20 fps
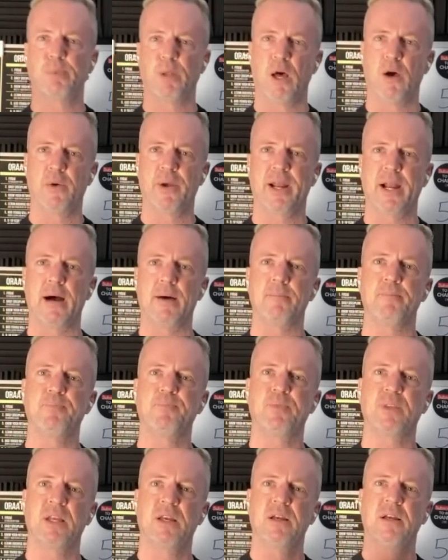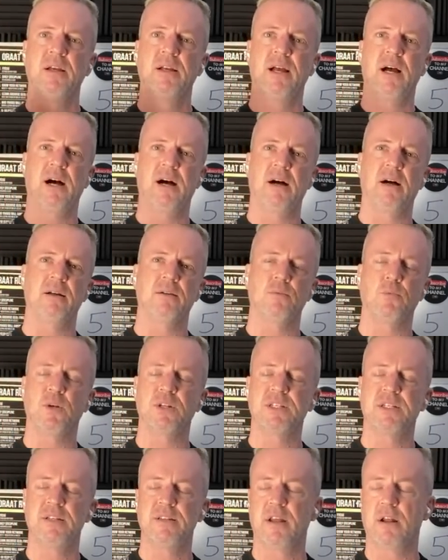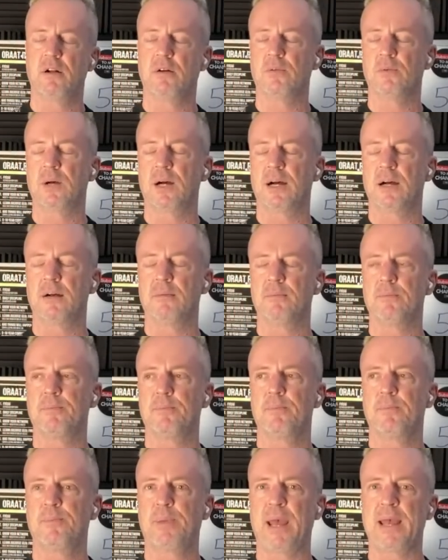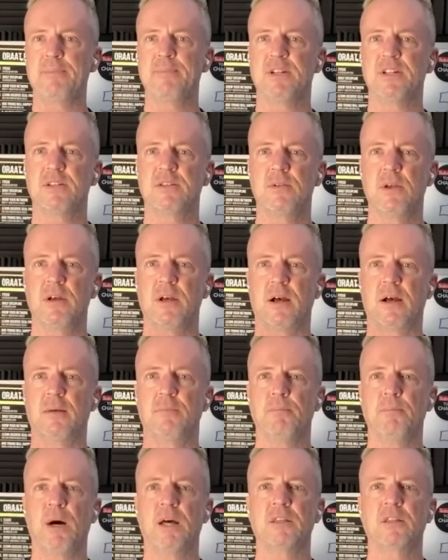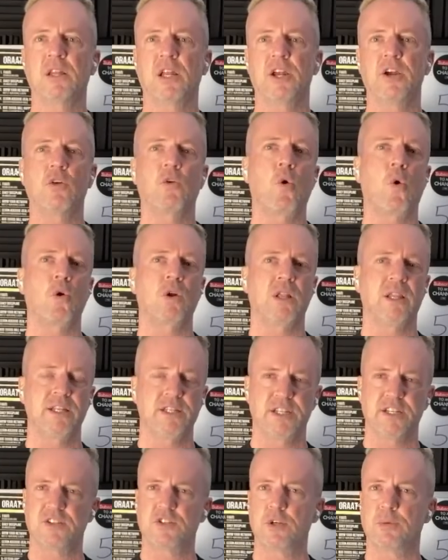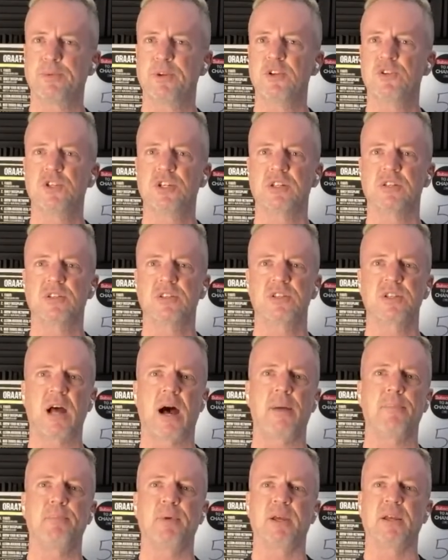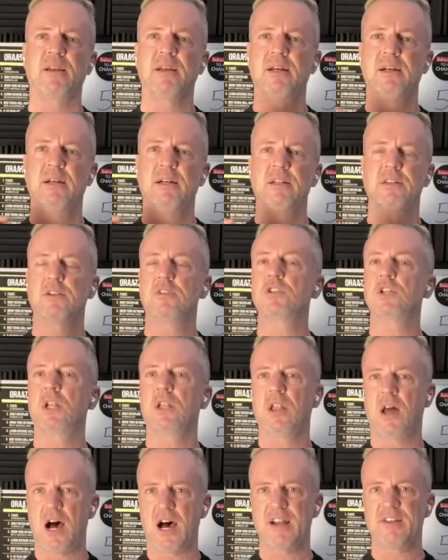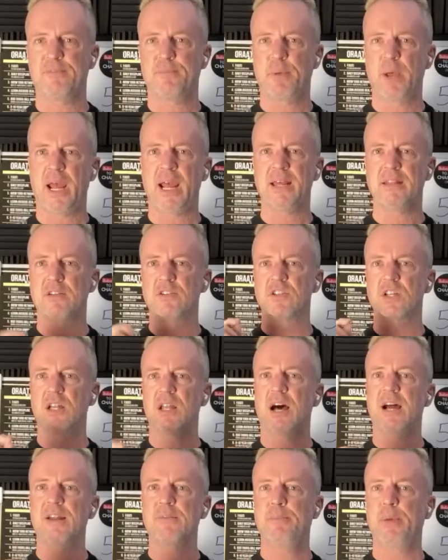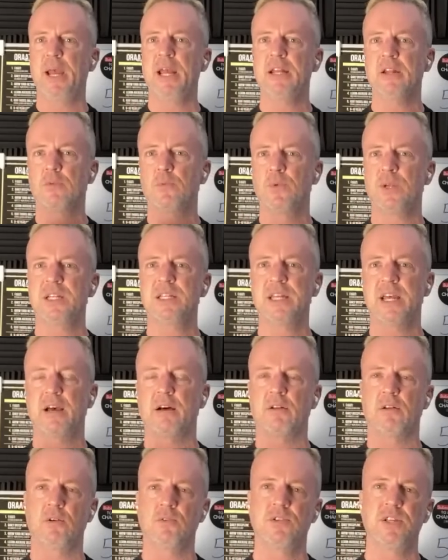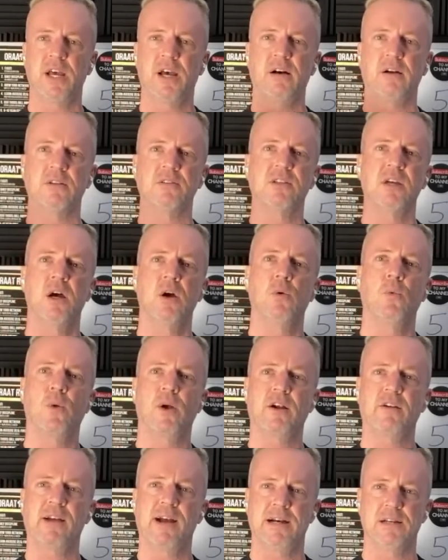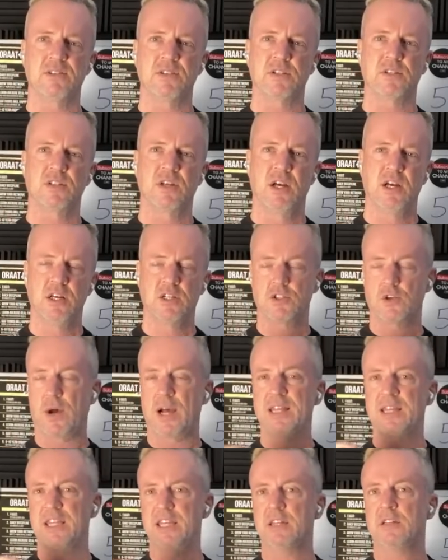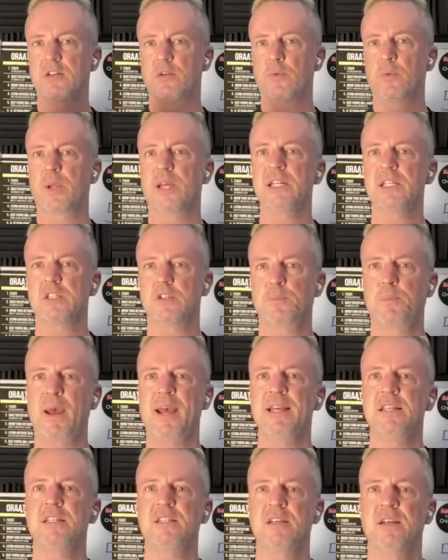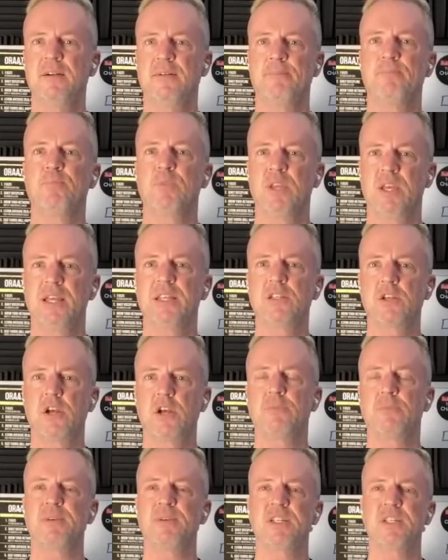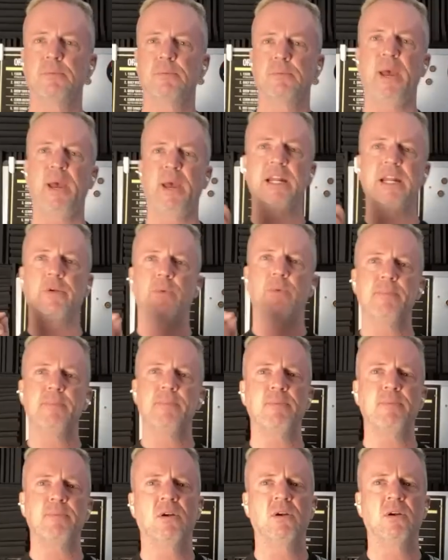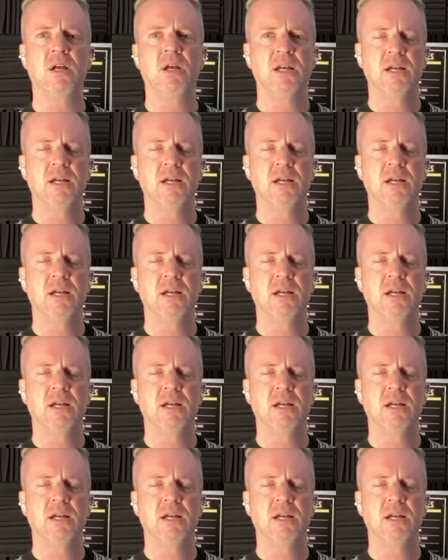blowing up, uh, you know, um, Payment a uh, monthly or quarterly distribution stopping. There's a lot of pain. There's a lot of pain in retail, hotels, warehouses. So I think the REIT space is going to be some pain. And remember,